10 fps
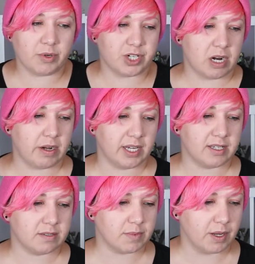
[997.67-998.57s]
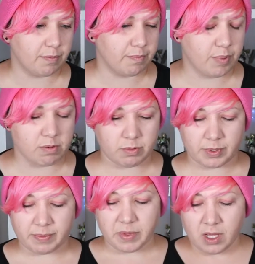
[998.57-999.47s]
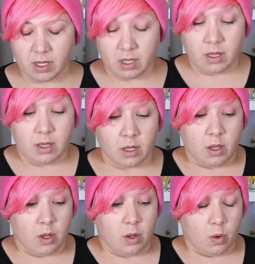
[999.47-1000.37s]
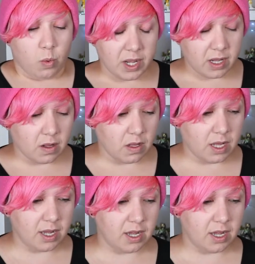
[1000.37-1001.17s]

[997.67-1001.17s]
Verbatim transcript: which now I guess I probably will,